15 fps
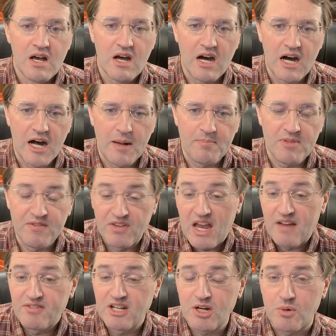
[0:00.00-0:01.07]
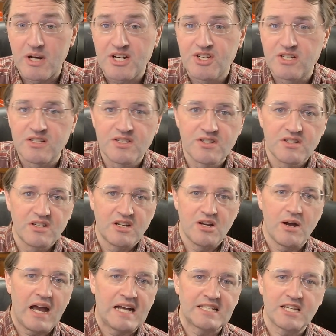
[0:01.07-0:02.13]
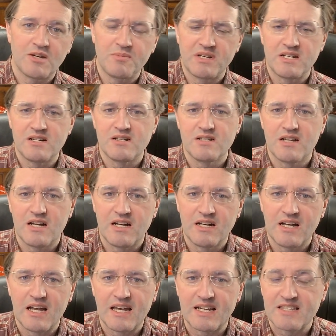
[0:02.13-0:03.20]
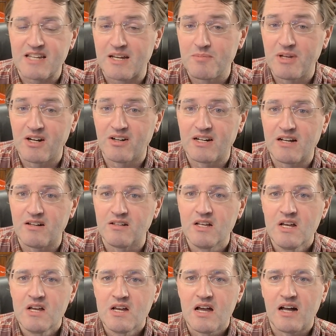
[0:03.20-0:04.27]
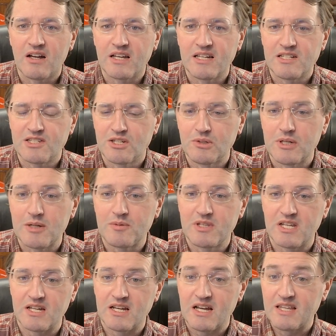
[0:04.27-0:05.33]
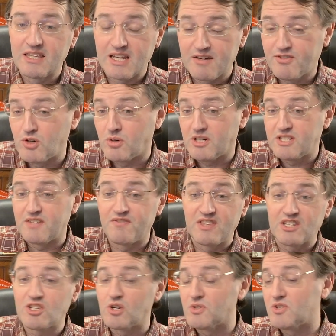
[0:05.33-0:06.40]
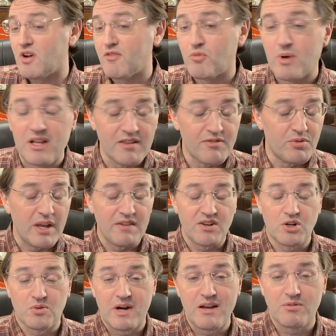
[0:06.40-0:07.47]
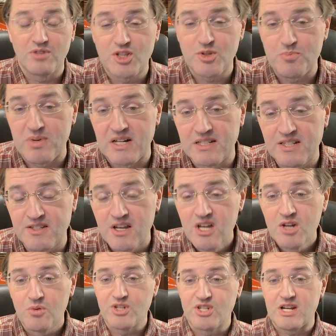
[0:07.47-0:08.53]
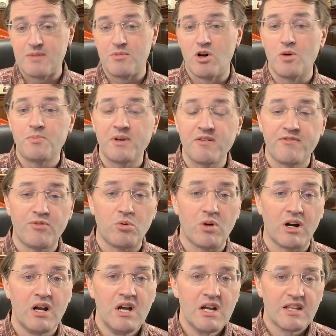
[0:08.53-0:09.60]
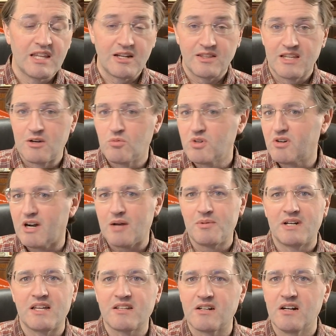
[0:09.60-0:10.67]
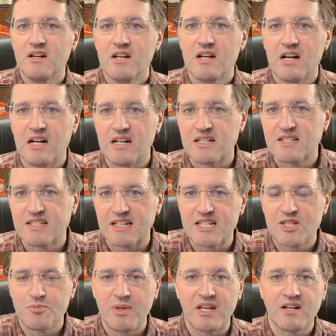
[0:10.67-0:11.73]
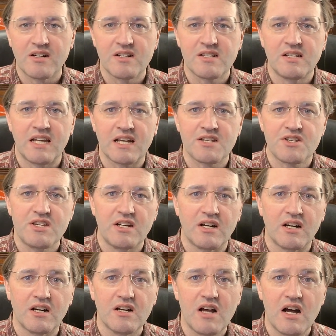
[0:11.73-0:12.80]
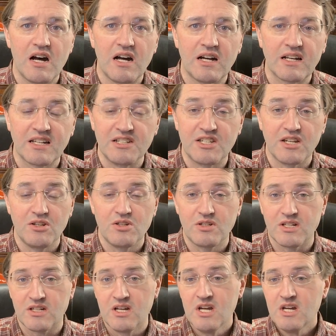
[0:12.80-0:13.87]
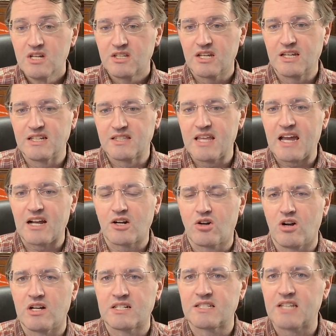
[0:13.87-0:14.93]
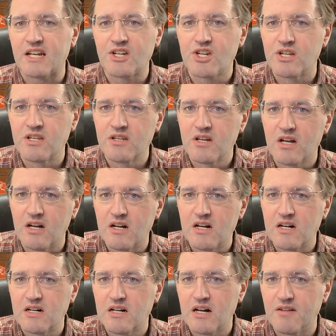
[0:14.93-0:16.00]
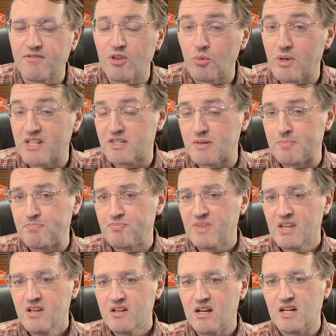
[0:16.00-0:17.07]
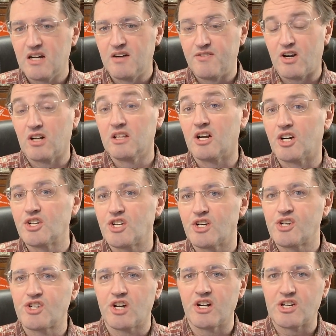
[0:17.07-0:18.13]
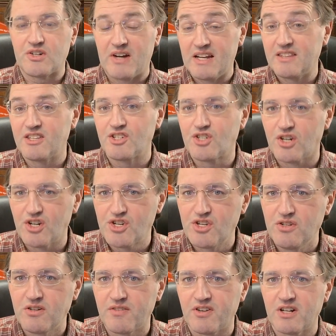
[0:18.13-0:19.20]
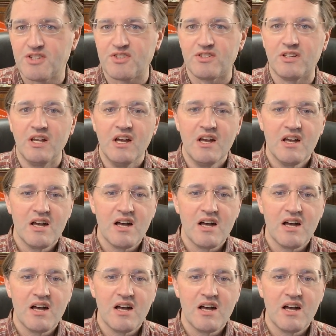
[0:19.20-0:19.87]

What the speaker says: If you have any questions, ask them ahead of time here, and I'll get to it. And then, of course, if this goes off well, if we have a great response, which I'm hoping for, then we'll grab another 6 speakers next year. Continue to get that cross section of the wisdom of our larger church, right? The church universal.